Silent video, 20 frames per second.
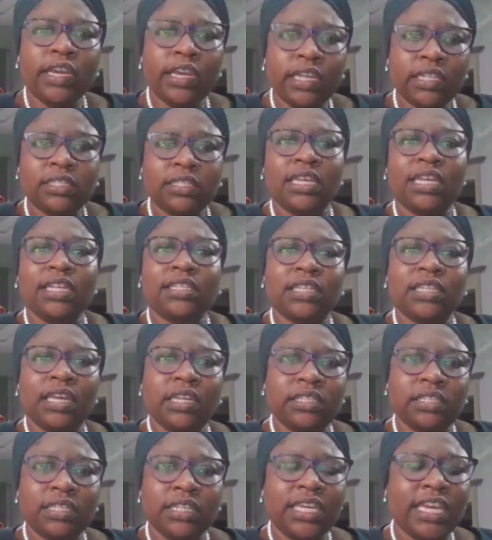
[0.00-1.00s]

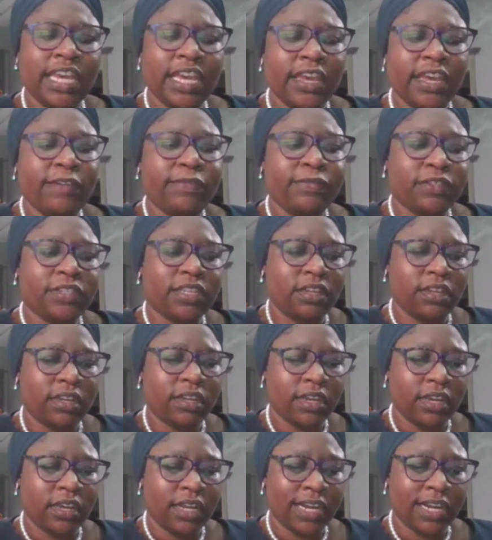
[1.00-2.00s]
it gives
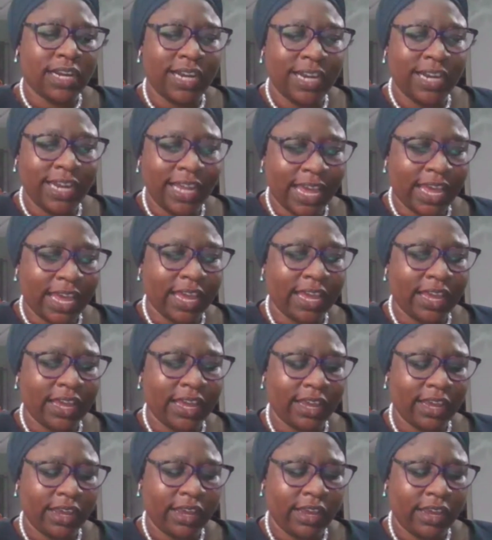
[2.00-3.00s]

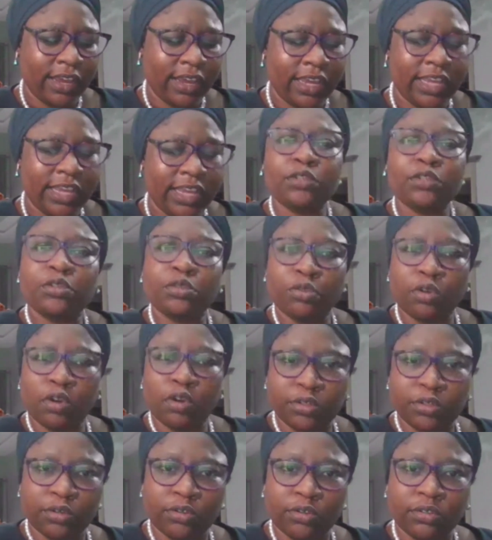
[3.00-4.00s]
clear
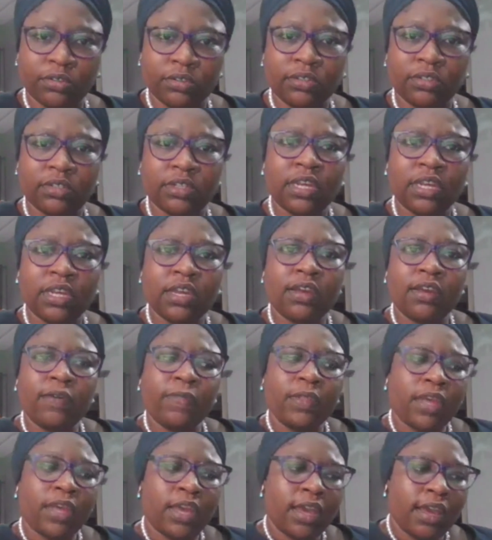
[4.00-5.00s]
instructions.
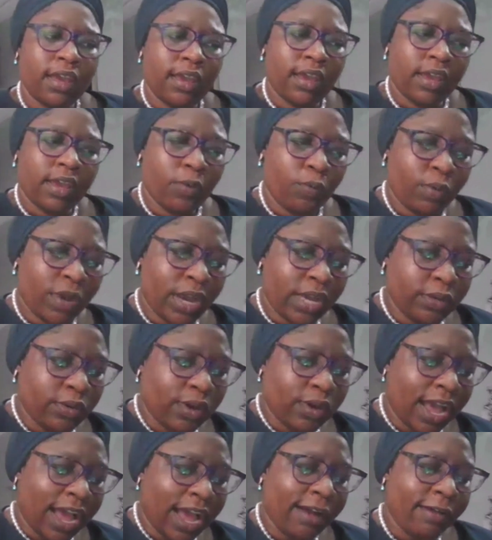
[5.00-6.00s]
Where
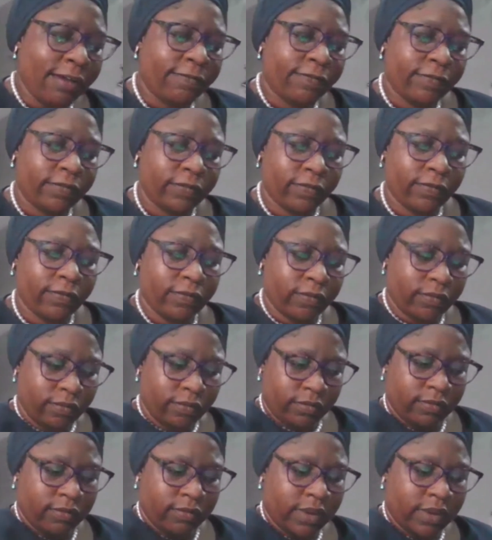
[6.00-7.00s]
you have
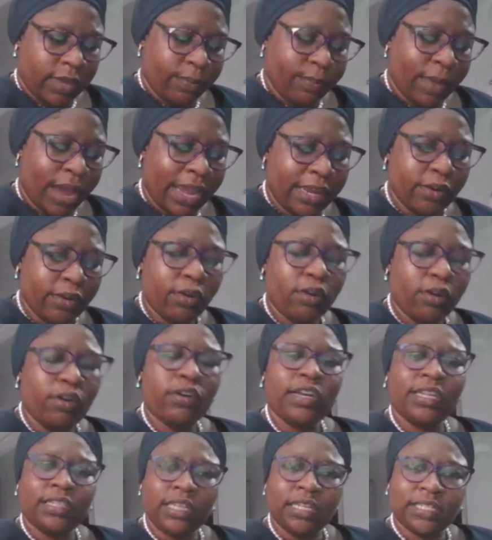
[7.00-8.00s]
a
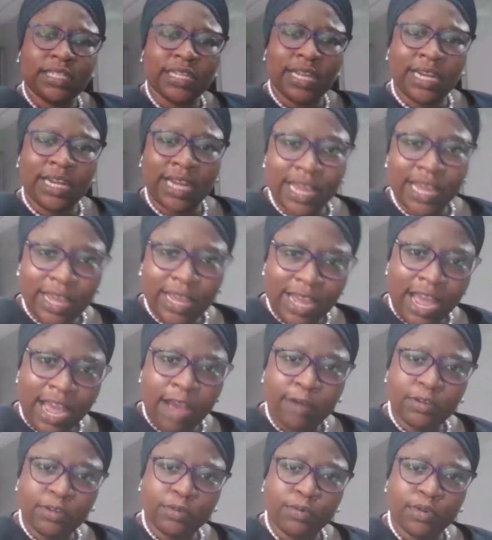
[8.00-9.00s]
minor, it's clear
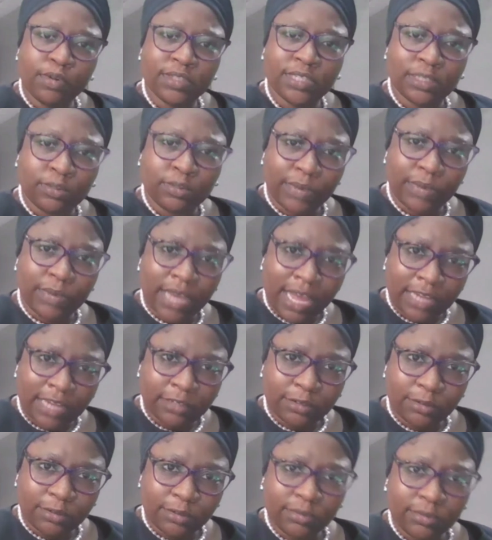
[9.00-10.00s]
how you want it to be
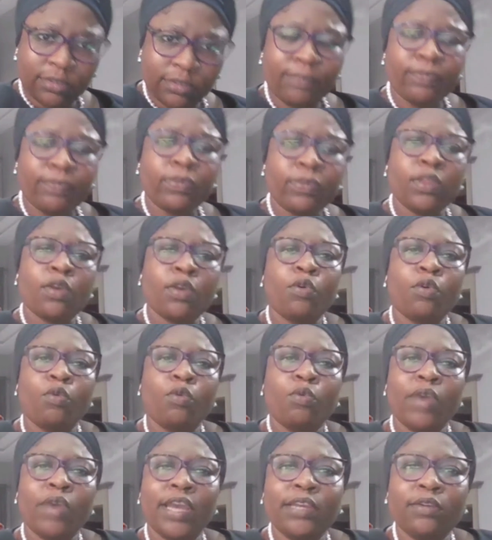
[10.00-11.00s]
handled.
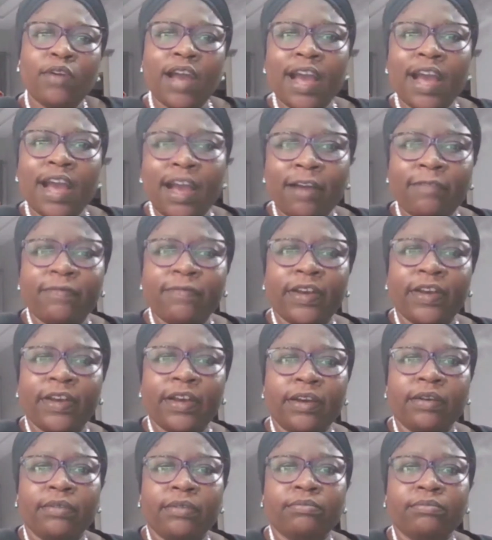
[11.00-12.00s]
Where you have
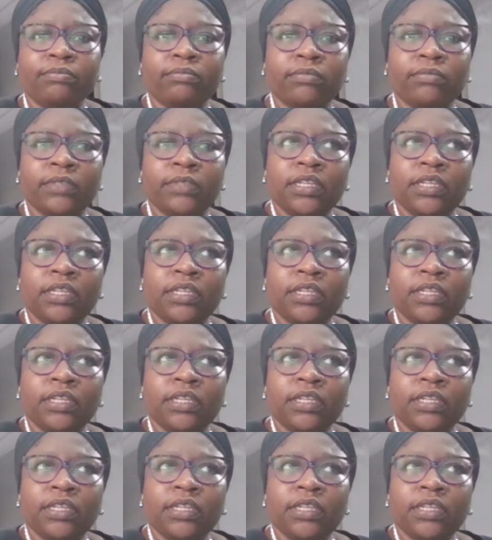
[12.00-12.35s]
a